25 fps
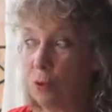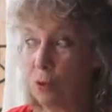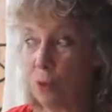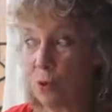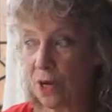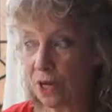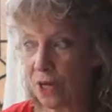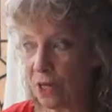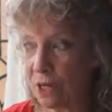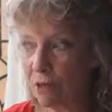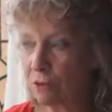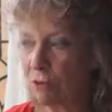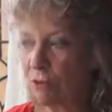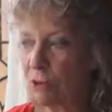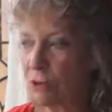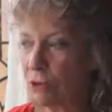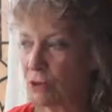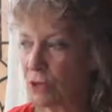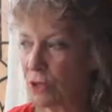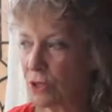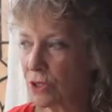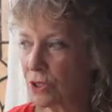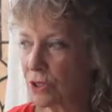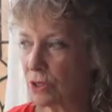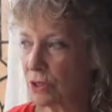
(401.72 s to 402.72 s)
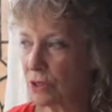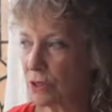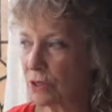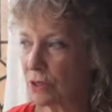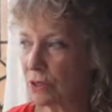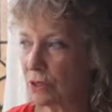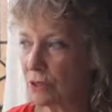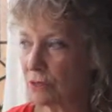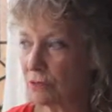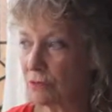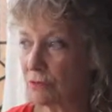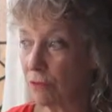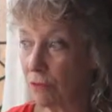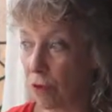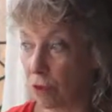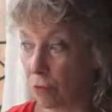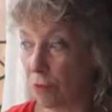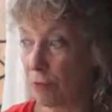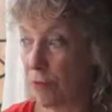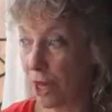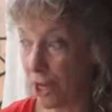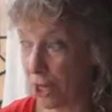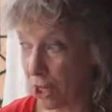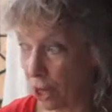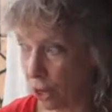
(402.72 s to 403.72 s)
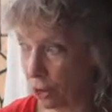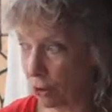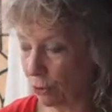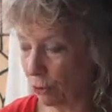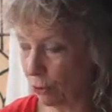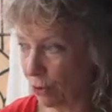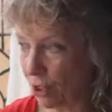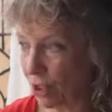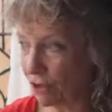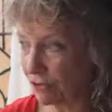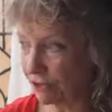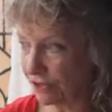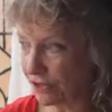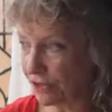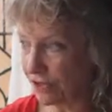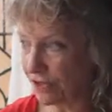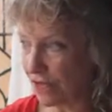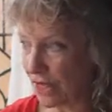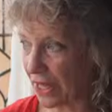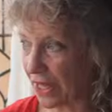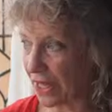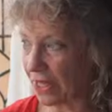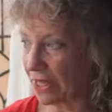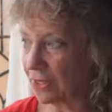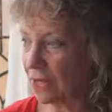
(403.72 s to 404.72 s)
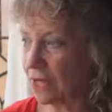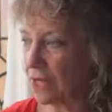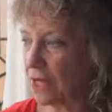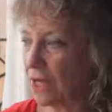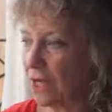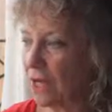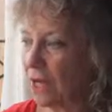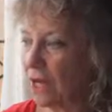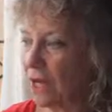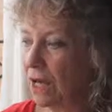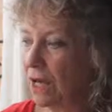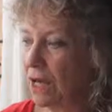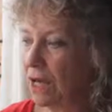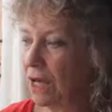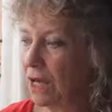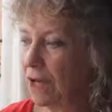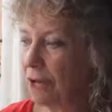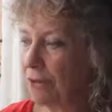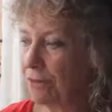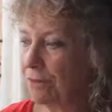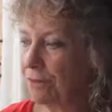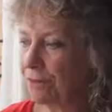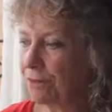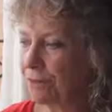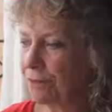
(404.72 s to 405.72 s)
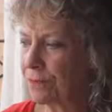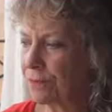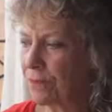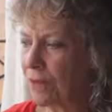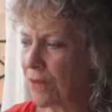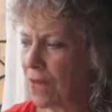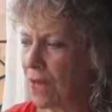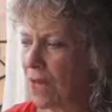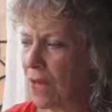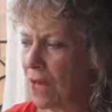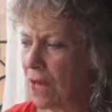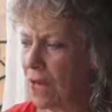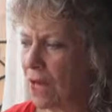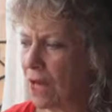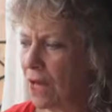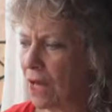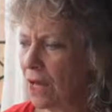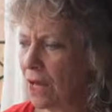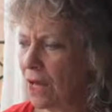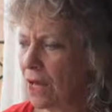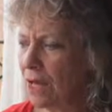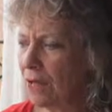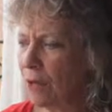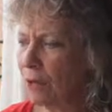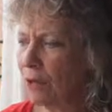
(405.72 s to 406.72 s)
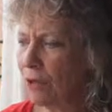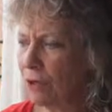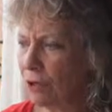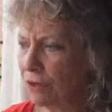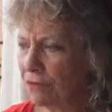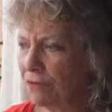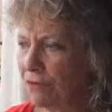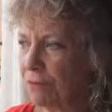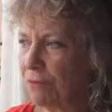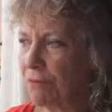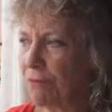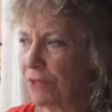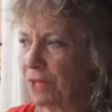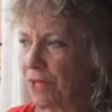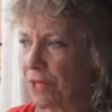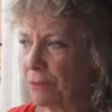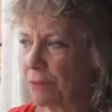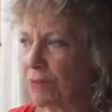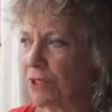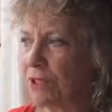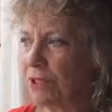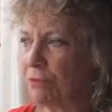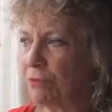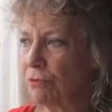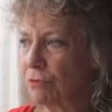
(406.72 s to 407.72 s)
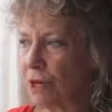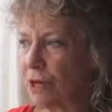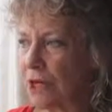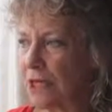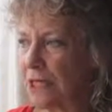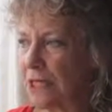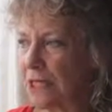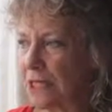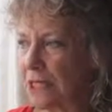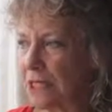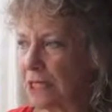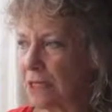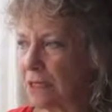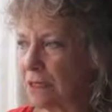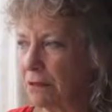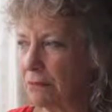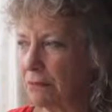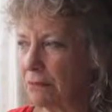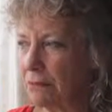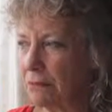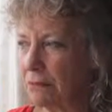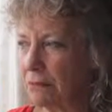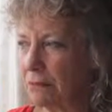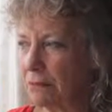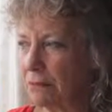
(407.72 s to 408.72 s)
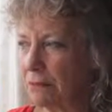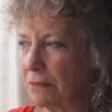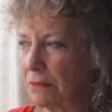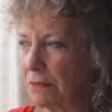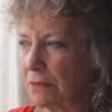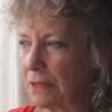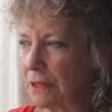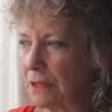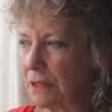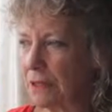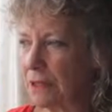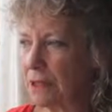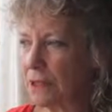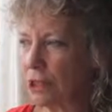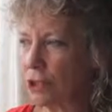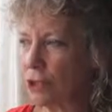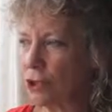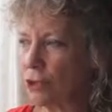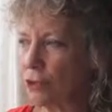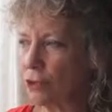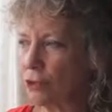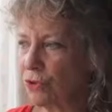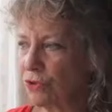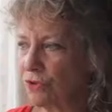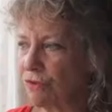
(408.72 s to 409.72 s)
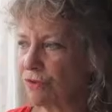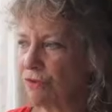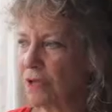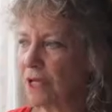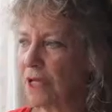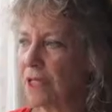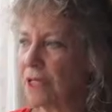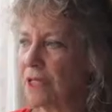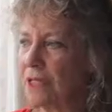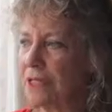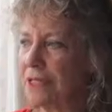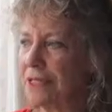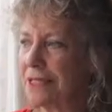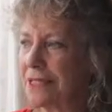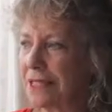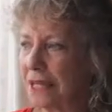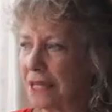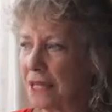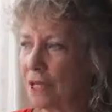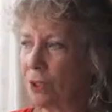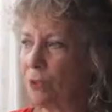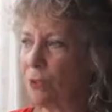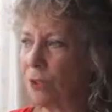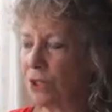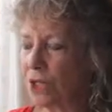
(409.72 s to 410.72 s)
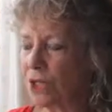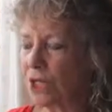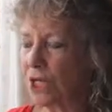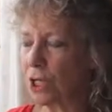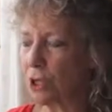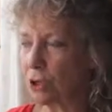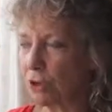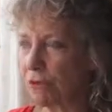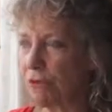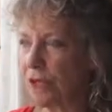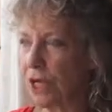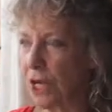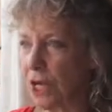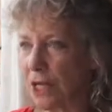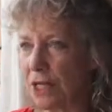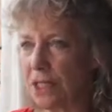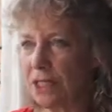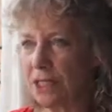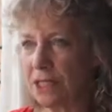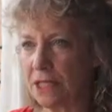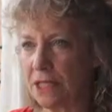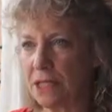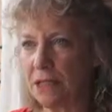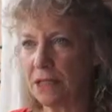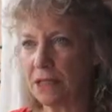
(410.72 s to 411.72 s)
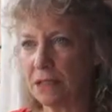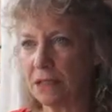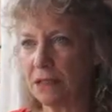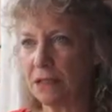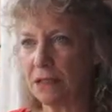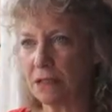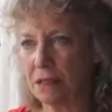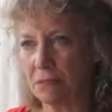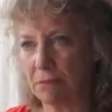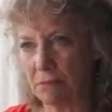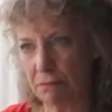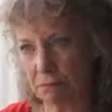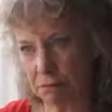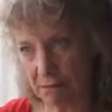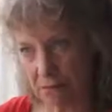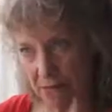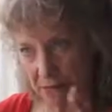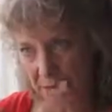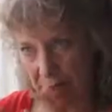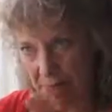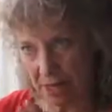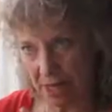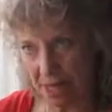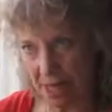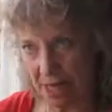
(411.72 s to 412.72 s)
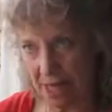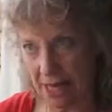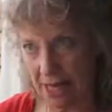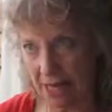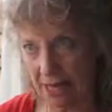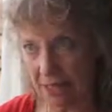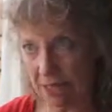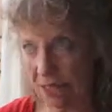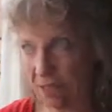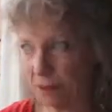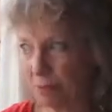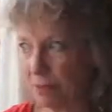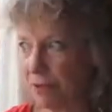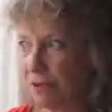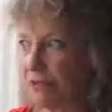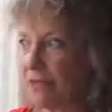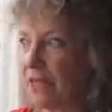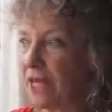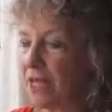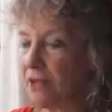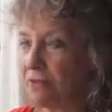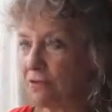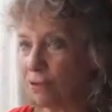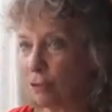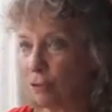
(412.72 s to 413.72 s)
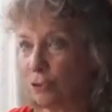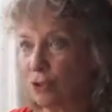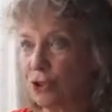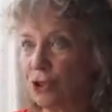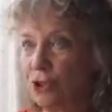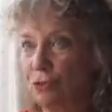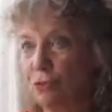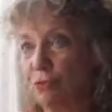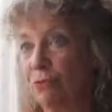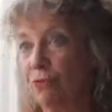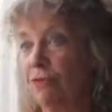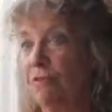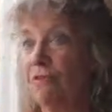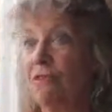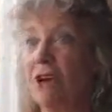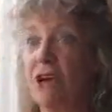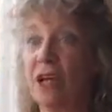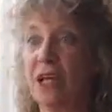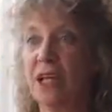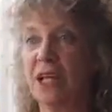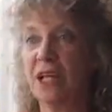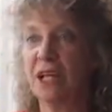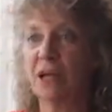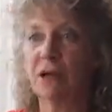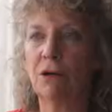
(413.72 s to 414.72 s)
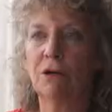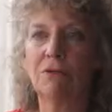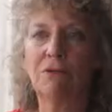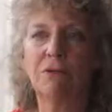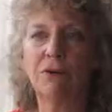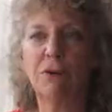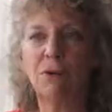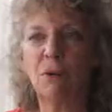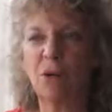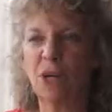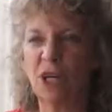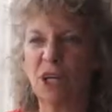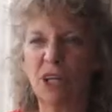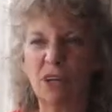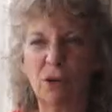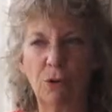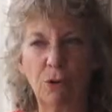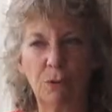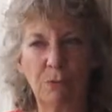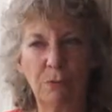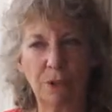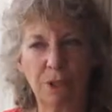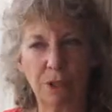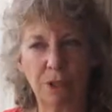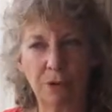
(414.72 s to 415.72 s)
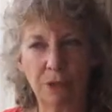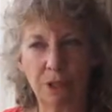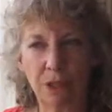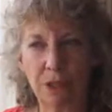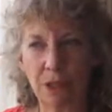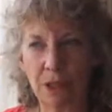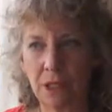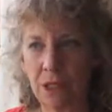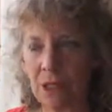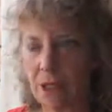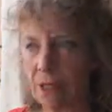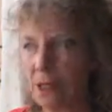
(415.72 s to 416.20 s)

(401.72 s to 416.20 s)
When I wrote on my own after that, I would often be able to write it sort of in a day once I got the ideas in my head, but then of course you refine it over quite a long period.